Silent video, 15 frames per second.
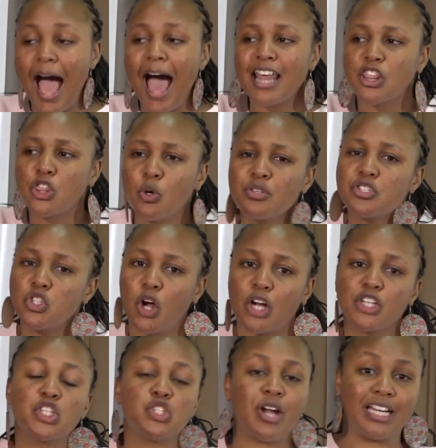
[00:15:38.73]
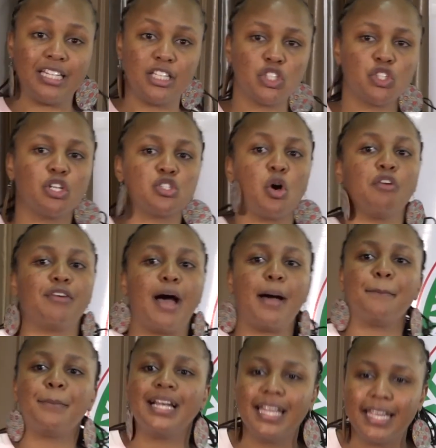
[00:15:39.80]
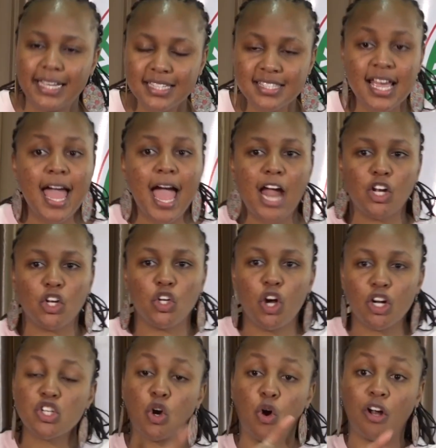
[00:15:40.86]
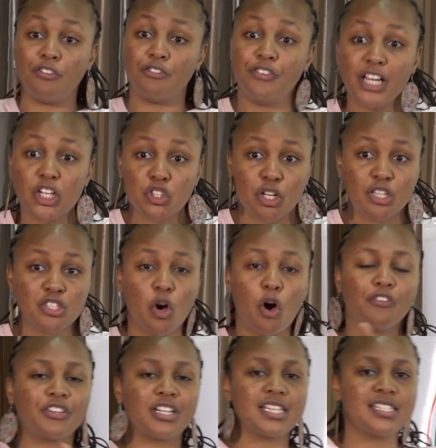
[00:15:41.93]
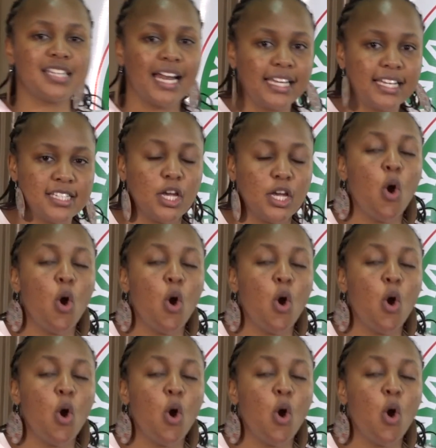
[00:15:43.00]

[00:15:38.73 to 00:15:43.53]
Are those not traditions of our place and not convictions of Christianity?